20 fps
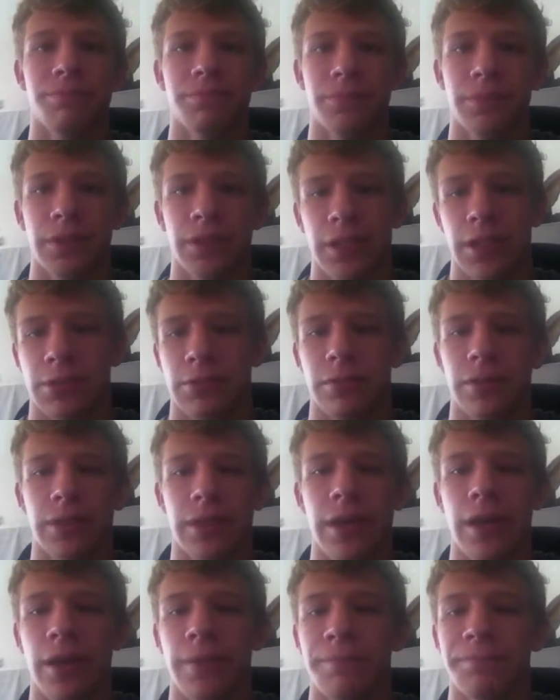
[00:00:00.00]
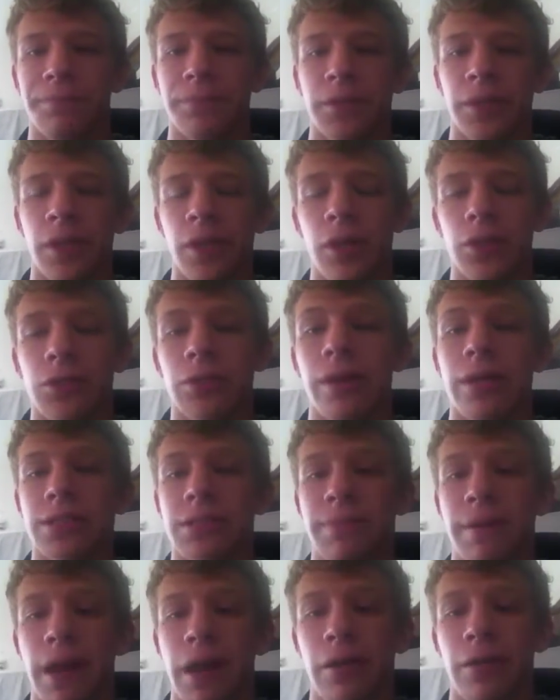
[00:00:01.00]
He doesn't really care. He also has
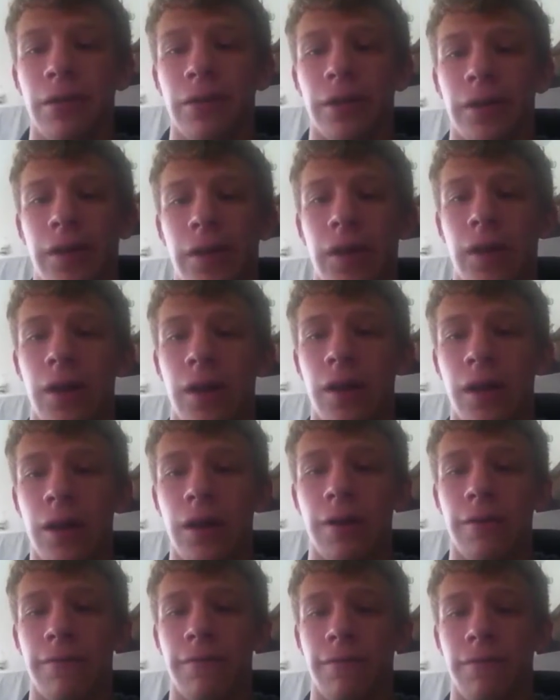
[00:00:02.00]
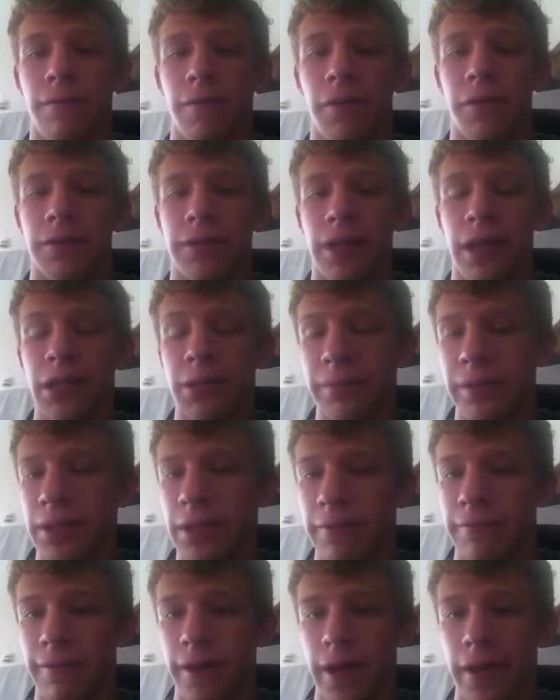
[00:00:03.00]
the power of the element
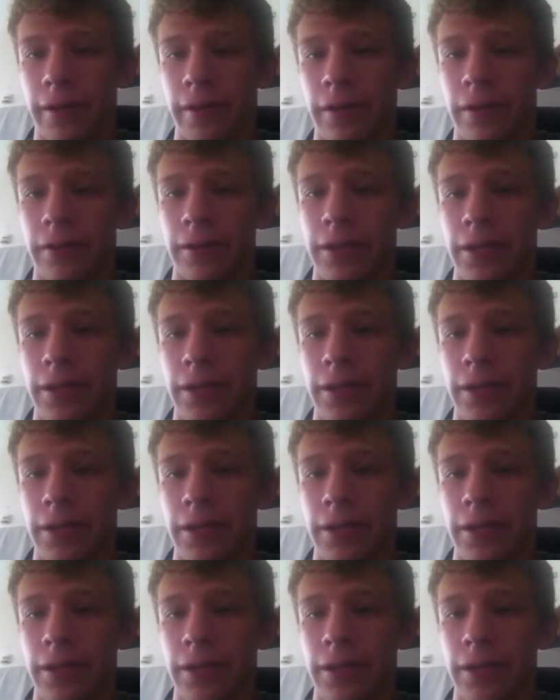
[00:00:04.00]
of fire.